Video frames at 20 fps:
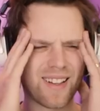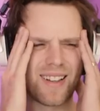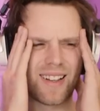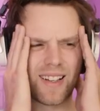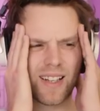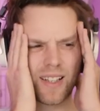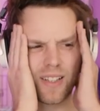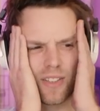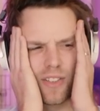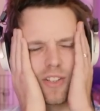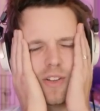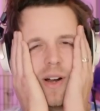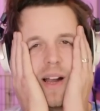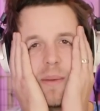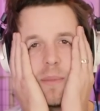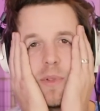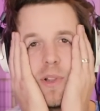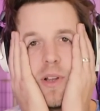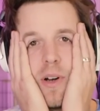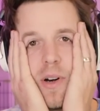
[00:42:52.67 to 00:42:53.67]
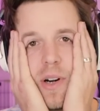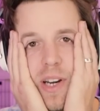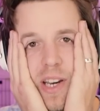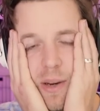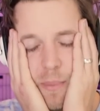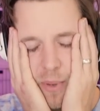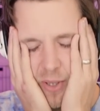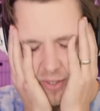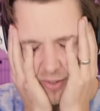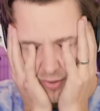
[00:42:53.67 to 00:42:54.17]
Uh, so I'm
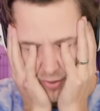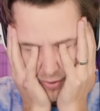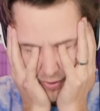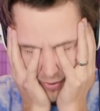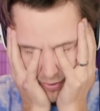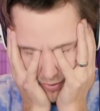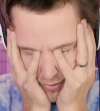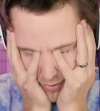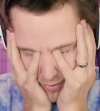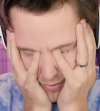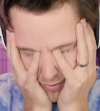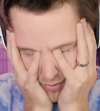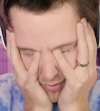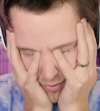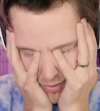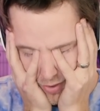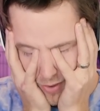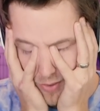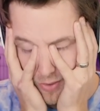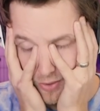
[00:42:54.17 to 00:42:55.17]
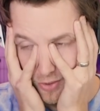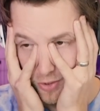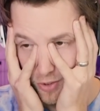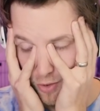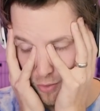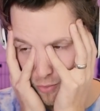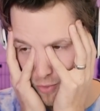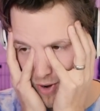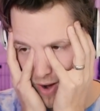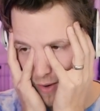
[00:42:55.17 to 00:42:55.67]
learning, but it's like... Oh, it's
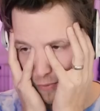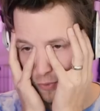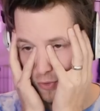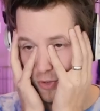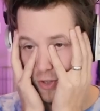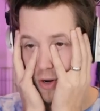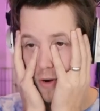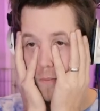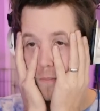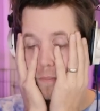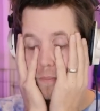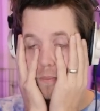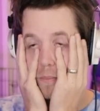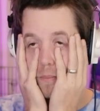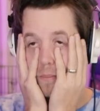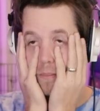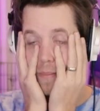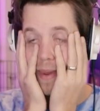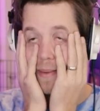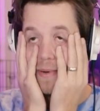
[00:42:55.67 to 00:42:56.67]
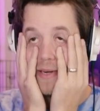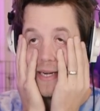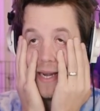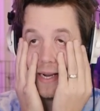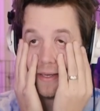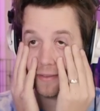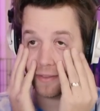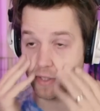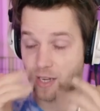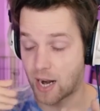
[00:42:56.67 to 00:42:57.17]
so rough, so... Maybe
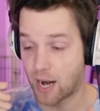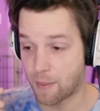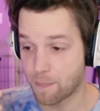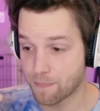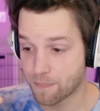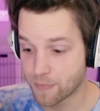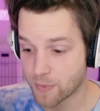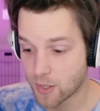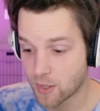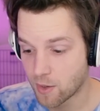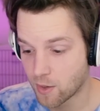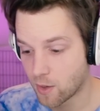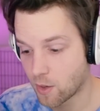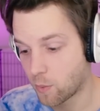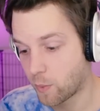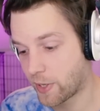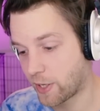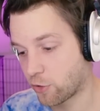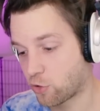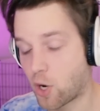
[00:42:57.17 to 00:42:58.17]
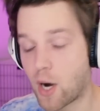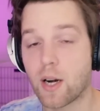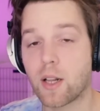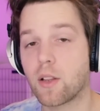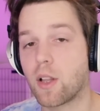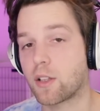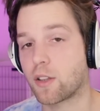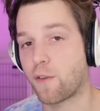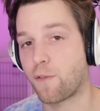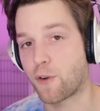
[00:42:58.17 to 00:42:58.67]
next time we can try to
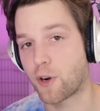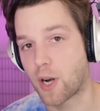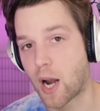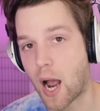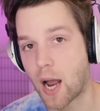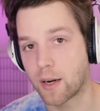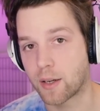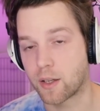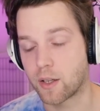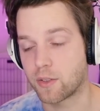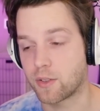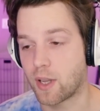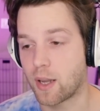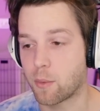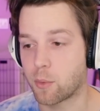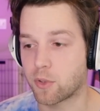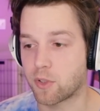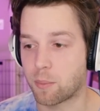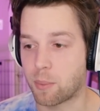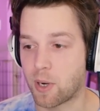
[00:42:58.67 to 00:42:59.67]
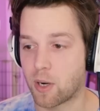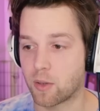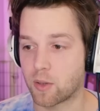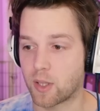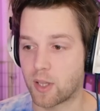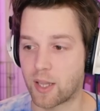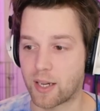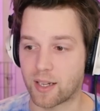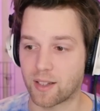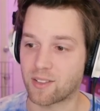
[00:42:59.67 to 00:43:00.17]
unlock the Forgotten, because that was
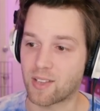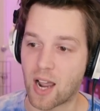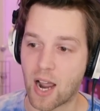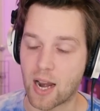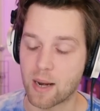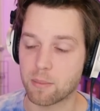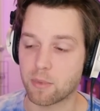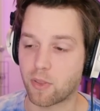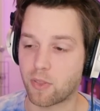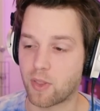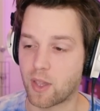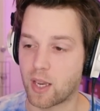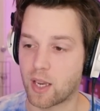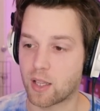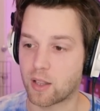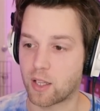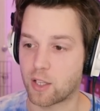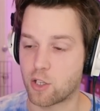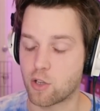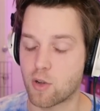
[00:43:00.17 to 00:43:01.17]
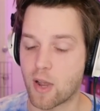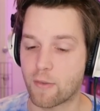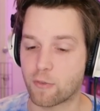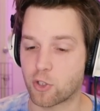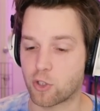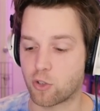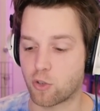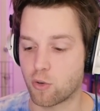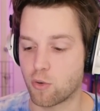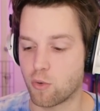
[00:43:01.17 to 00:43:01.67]
apparently like a timed thing. Like you have
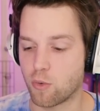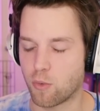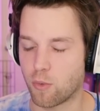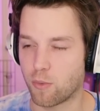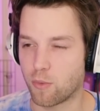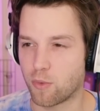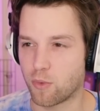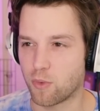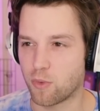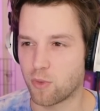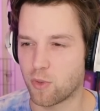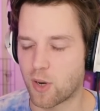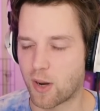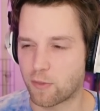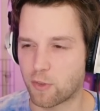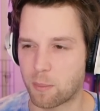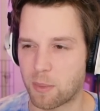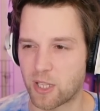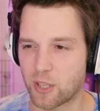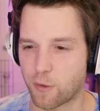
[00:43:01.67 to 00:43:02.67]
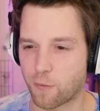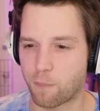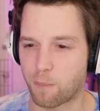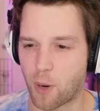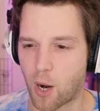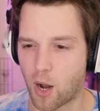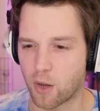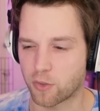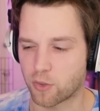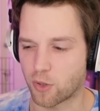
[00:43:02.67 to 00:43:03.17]
to do, you have to beat the
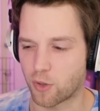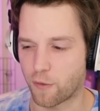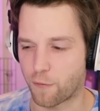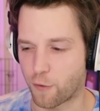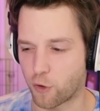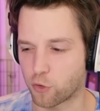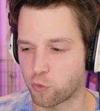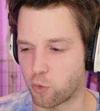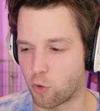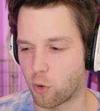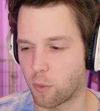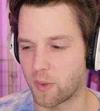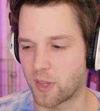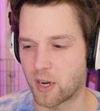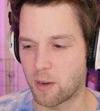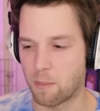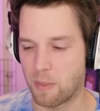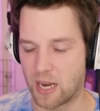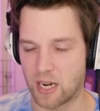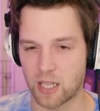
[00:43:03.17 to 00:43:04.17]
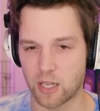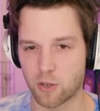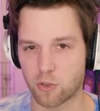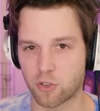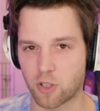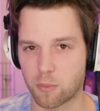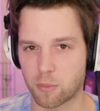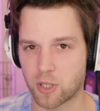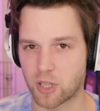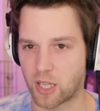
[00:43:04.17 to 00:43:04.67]
boss on the first floor within a minute or
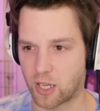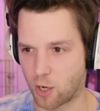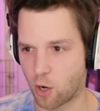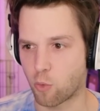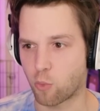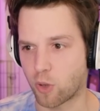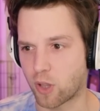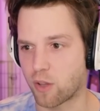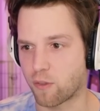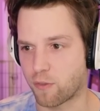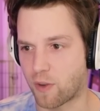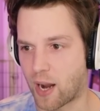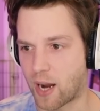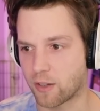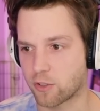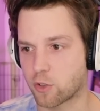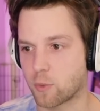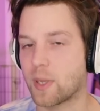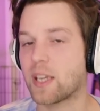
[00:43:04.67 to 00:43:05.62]
something, like go really fast.